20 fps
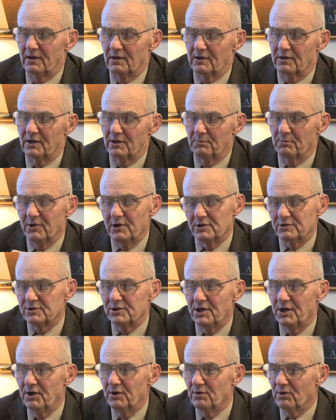can be
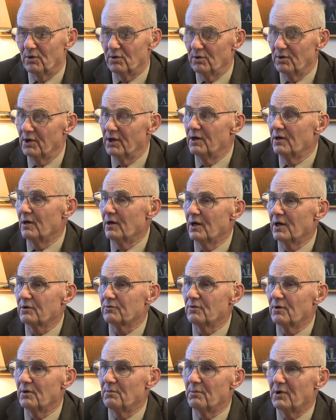seen only in
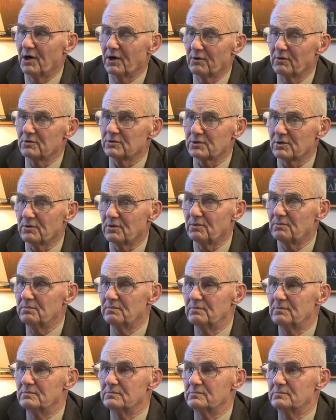electron microscope
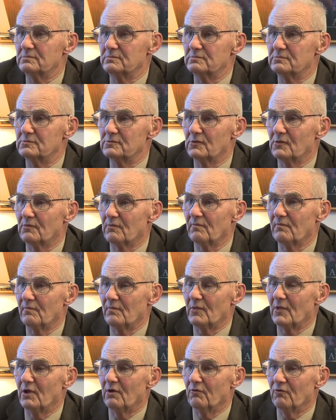
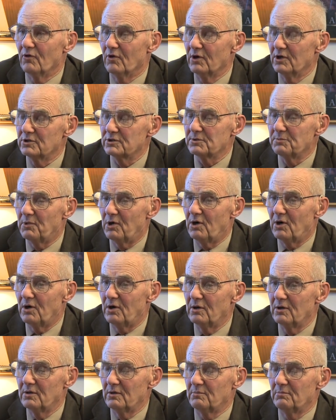very
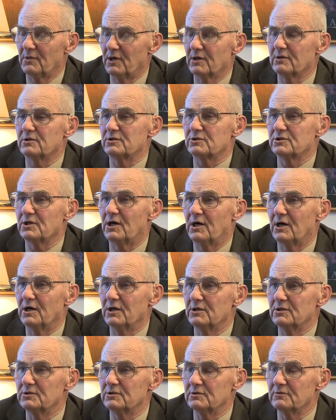small, about the
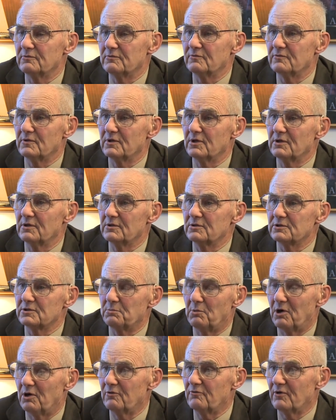size of a uh,
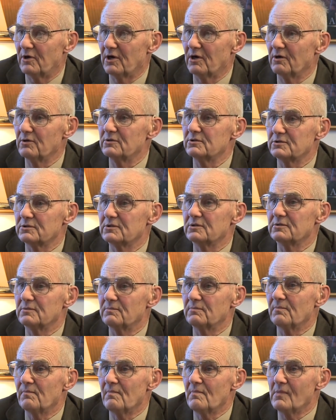small virus.
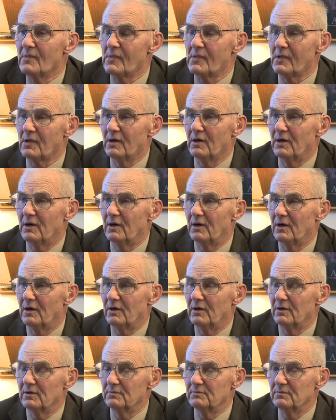
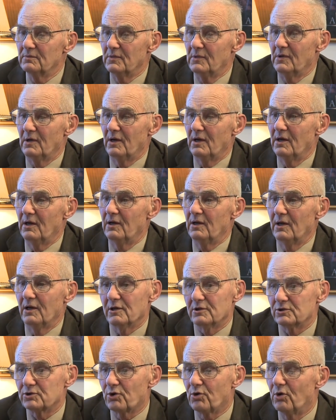Uh,
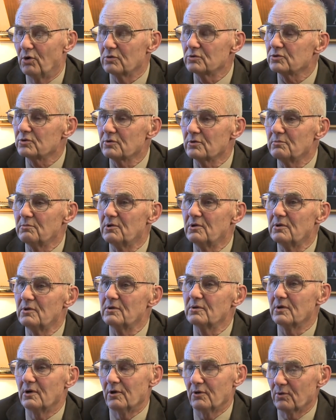it's
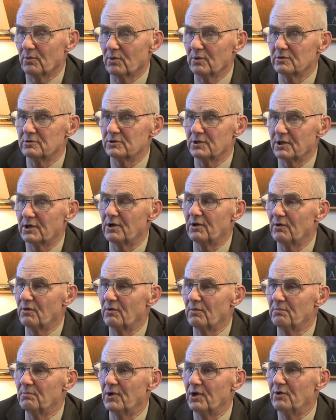culturable, in other words, it
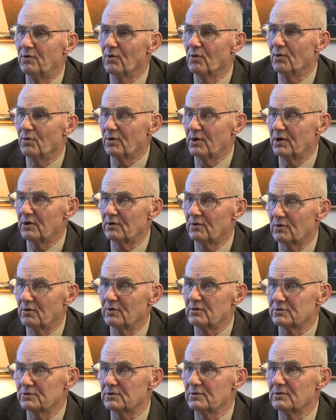can be grown in
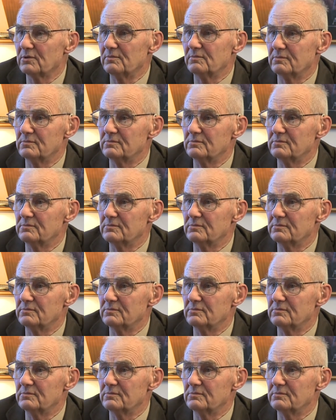culture,